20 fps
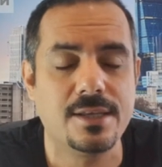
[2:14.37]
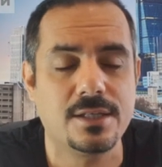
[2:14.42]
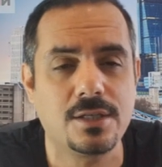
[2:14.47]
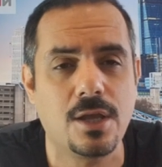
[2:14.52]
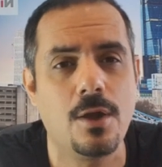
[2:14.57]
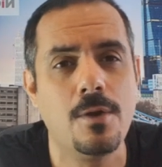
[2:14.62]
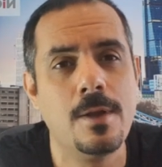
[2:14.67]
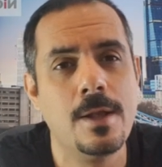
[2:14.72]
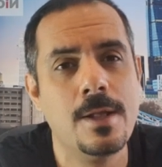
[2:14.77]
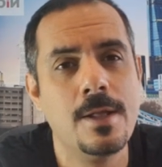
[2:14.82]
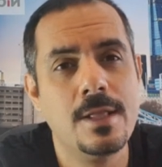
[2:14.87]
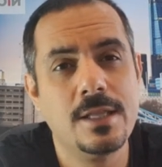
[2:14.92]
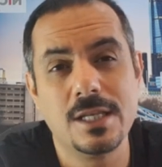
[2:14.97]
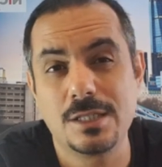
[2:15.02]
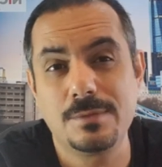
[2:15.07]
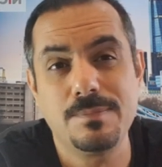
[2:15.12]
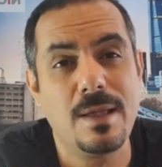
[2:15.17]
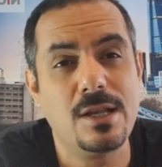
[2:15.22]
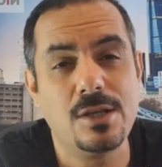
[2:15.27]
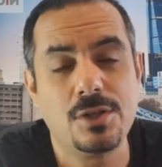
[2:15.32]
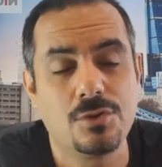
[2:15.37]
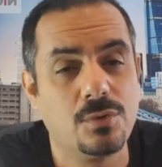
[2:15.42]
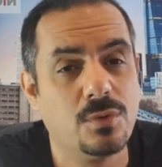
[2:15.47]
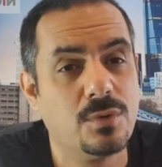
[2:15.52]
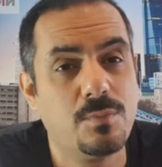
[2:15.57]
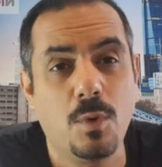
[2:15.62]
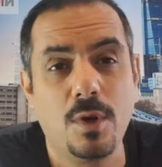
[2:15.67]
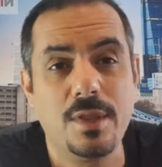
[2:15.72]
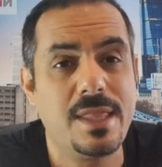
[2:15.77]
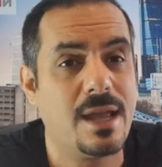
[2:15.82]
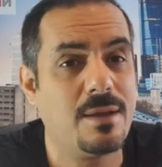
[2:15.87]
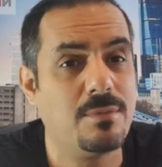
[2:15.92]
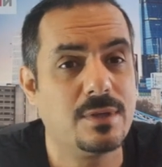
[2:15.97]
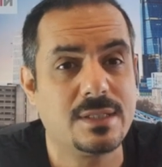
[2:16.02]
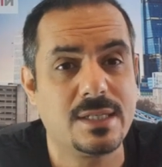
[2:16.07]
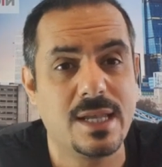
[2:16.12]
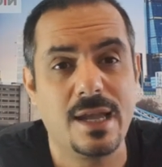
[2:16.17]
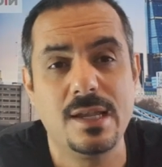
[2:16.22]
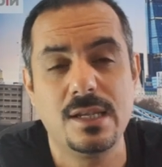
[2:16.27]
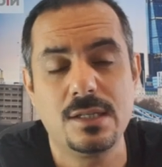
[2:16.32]
So the Smellies rule, what they will
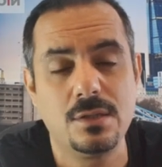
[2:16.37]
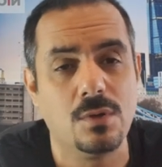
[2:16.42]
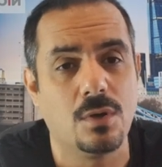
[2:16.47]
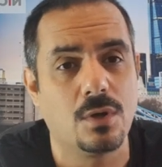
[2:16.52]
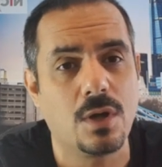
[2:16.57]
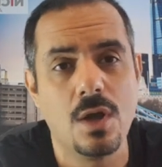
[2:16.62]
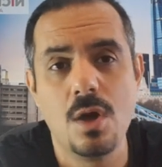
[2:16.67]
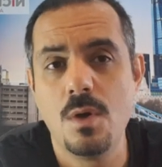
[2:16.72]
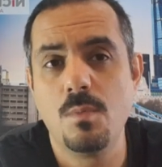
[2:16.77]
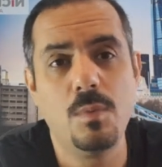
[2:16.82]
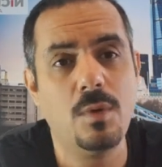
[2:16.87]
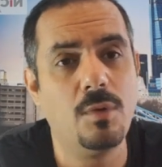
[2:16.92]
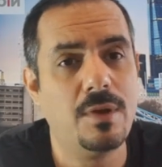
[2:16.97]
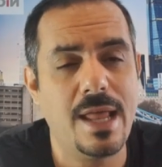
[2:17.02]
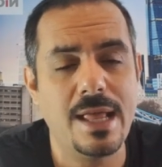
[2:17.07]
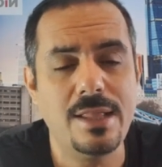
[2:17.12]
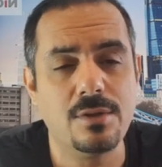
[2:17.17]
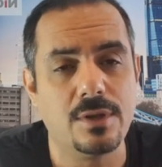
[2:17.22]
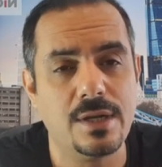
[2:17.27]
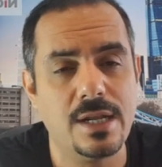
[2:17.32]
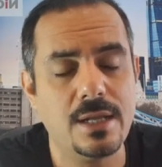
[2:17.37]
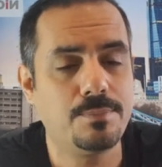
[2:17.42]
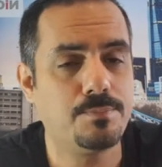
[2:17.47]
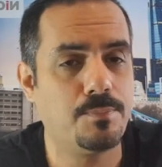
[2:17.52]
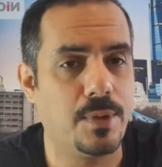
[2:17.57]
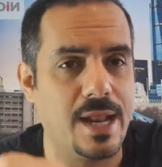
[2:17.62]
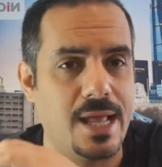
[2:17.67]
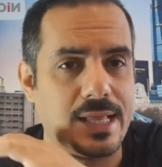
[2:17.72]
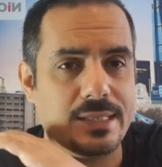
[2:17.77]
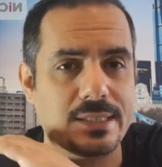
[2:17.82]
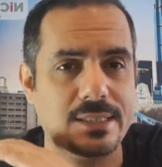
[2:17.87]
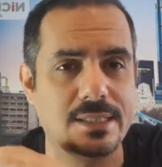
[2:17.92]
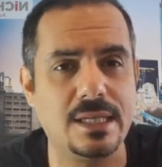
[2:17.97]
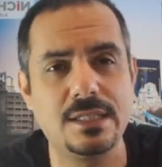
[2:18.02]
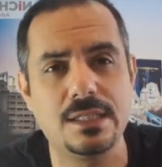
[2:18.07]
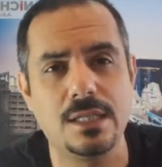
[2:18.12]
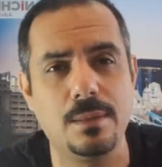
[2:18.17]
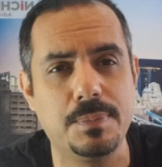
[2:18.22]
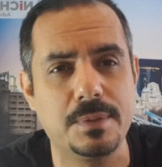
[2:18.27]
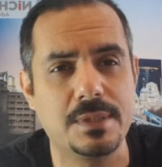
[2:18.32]
say is, look, we'll lend on it, but at
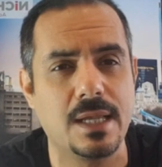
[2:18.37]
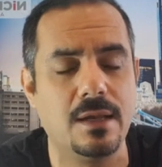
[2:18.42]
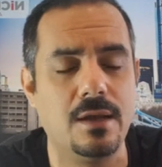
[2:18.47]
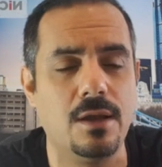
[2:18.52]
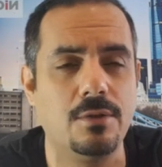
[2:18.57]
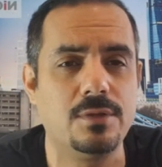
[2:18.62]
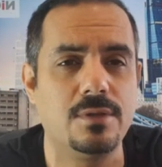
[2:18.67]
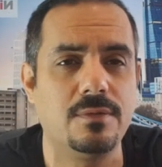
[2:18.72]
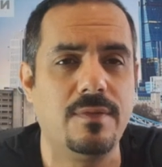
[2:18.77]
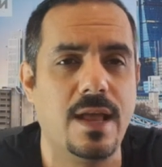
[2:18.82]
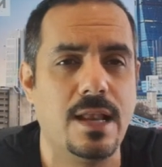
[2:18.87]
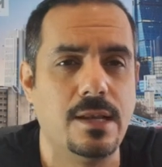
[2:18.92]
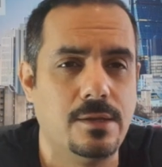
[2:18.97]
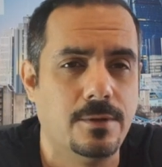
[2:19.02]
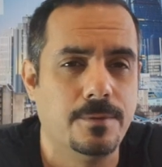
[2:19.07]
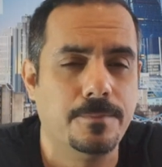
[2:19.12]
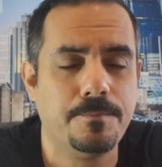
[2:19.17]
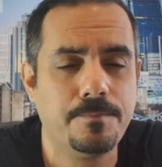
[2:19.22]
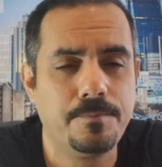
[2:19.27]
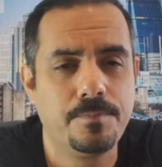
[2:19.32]
60% loan to value.